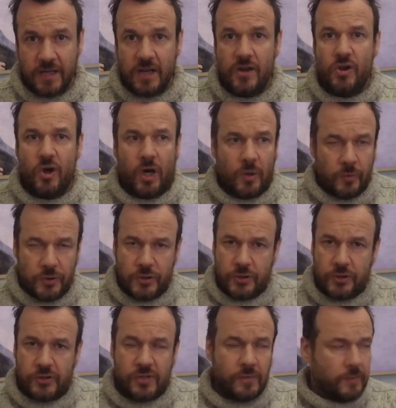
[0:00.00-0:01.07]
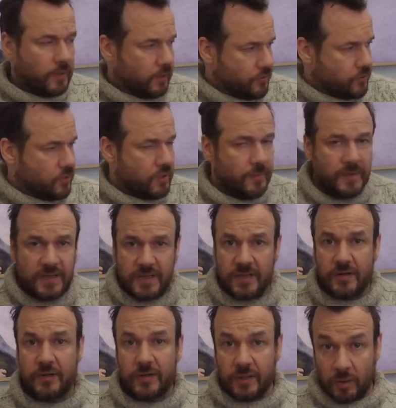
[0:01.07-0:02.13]
not reducible to the
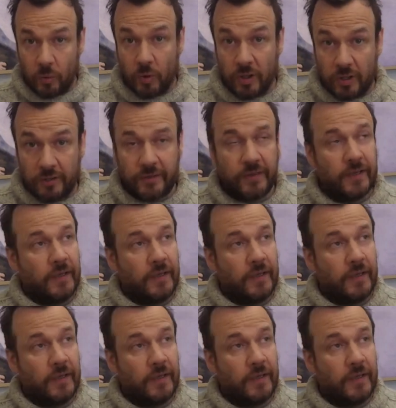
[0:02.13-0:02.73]
material world.